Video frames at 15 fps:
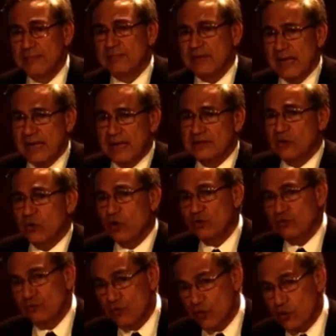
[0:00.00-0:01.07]
and
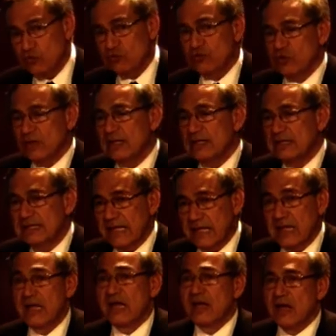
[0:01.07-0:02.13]
convert
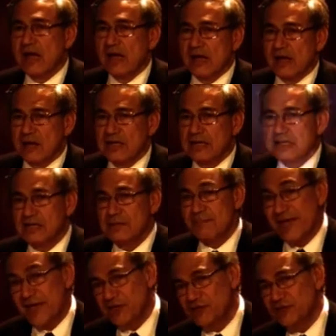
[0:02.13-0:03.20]
the
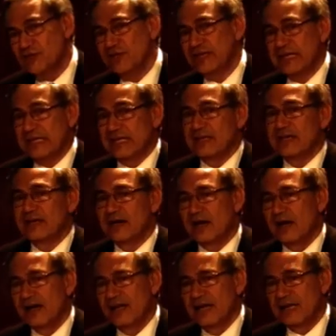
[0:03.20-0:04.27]
imaginary
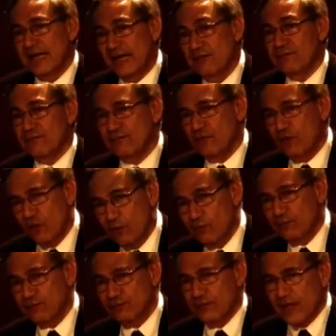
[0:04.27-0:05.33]
life
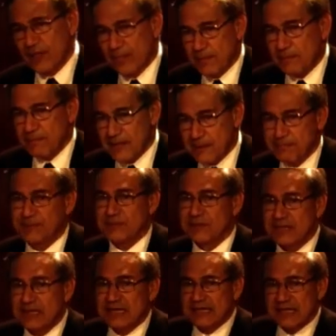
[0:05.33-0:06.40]
of the people
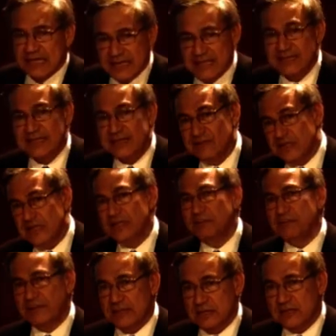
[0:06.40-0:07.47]
in the real
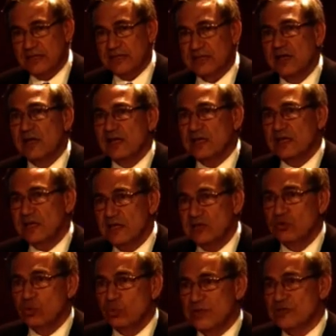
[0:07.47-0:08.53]
building
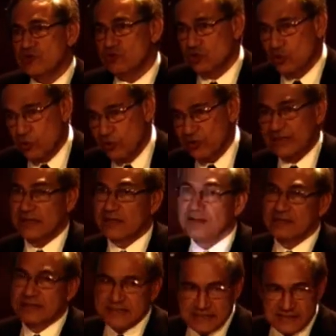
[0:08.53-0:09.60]
into a story,
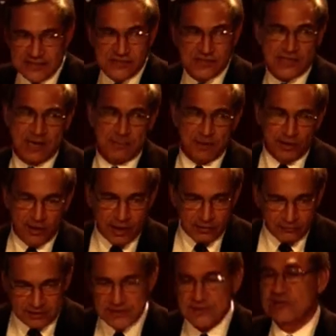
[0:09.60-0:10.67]
since I'm a
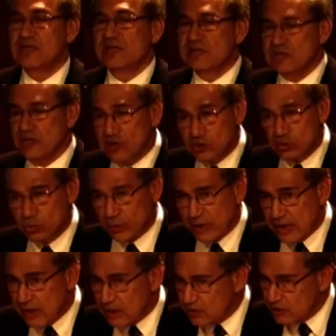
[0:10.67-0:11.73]
novelist, into
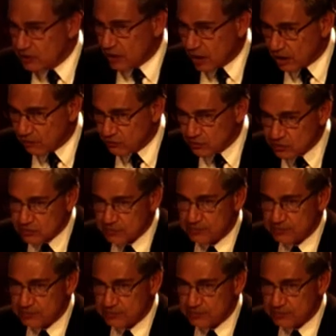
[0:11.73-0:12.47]
a novel.